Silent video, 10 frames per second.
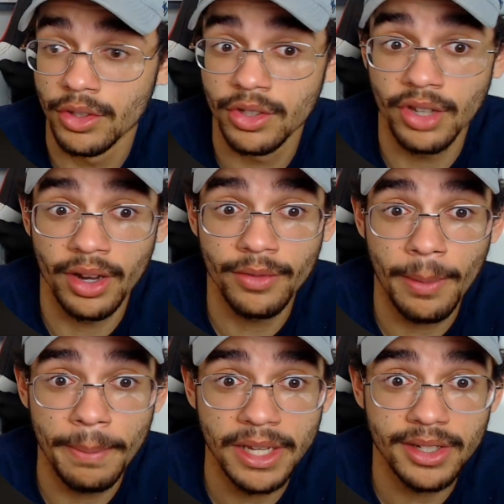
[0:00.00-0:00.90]
Son of
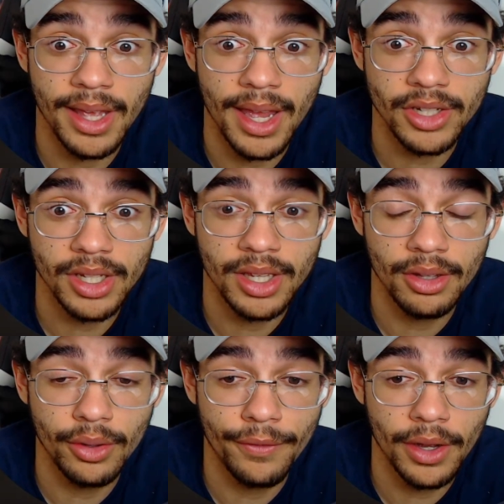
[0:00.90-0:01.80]
a bitch, they actually
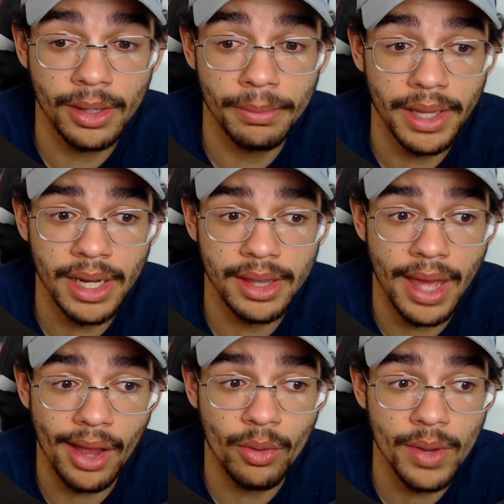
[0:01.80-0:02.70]
killed the fucking planet
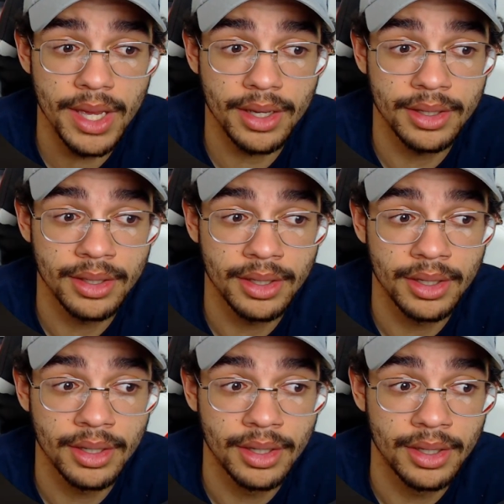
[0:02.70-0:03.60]
that quick.
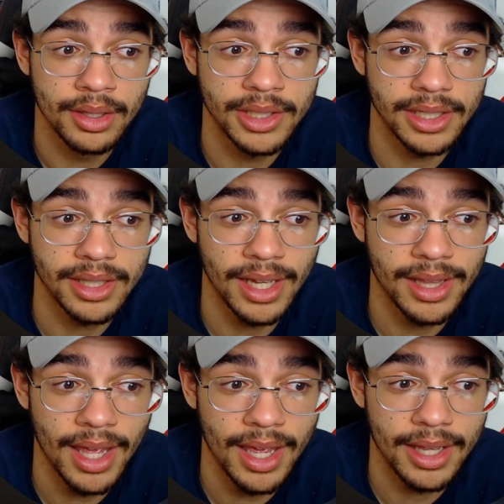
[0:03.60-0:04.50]
Just
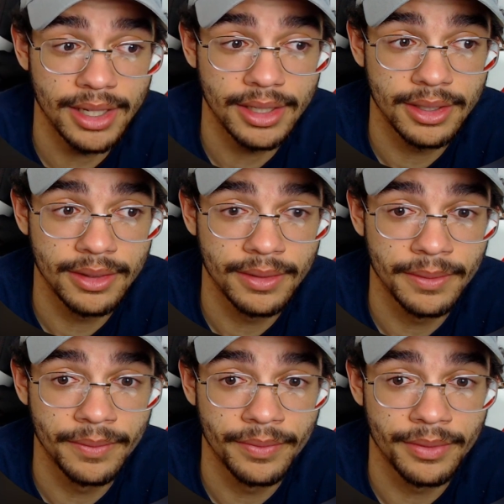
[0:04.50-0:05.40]
like that.
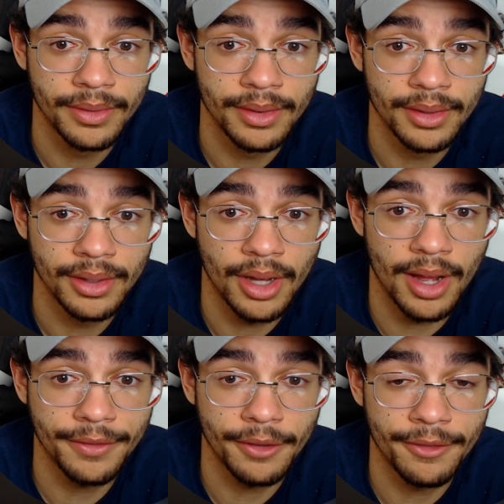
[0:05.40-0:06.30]

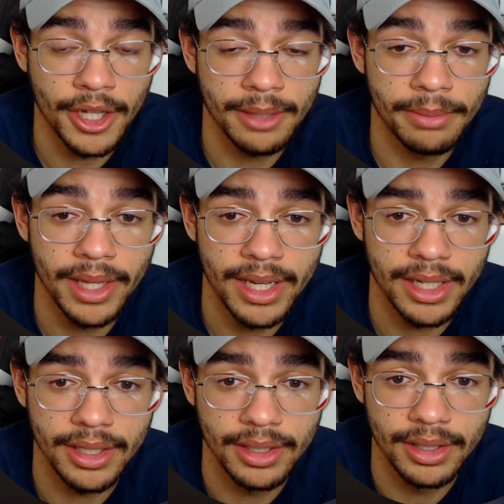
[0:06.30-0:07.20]
Off the fucking planet.